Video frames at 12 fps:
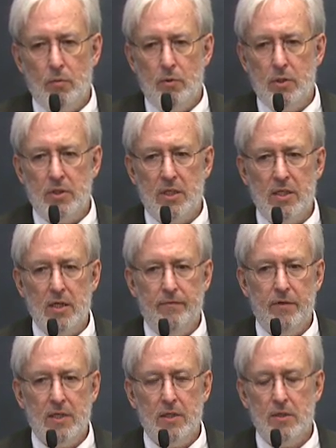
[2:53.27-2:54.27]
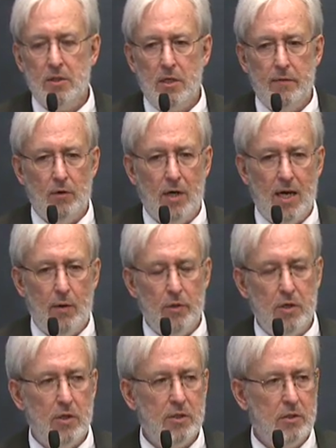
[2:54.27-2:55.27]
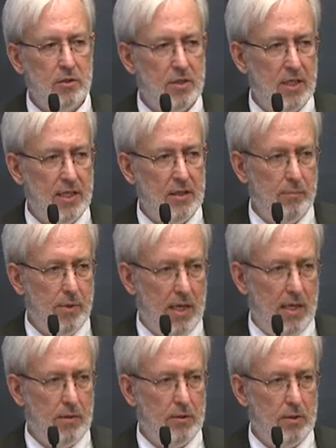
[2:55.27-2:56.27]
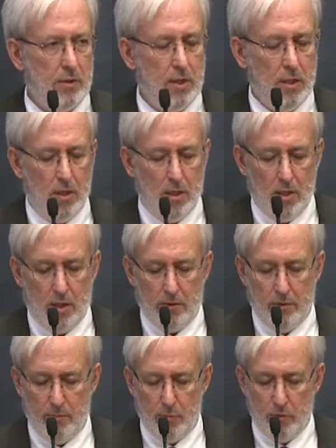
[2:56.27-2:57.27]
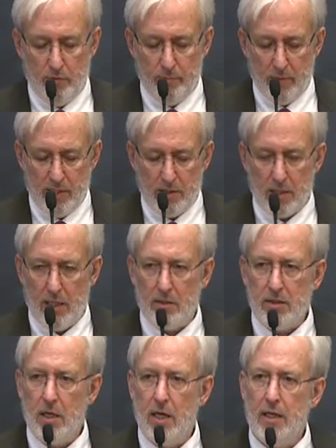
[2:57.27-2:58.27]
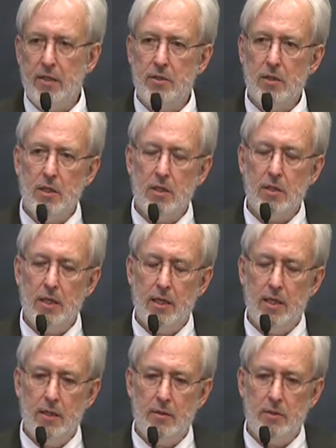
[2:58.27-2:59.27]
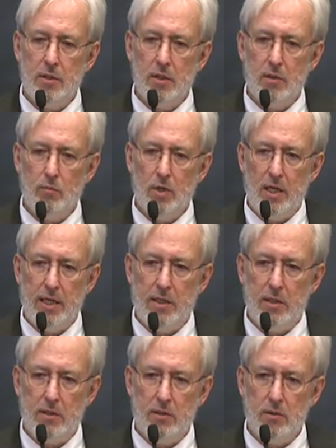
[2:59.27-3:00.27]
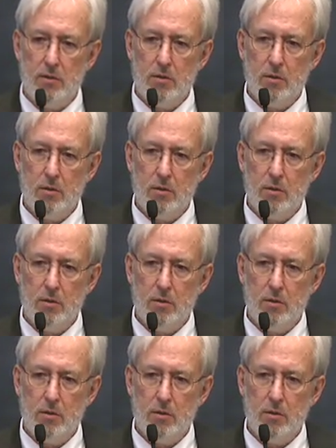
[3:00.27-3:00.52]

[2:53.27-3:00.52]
the significance of or how we ought to think about the movement Al Qaeda and uh, related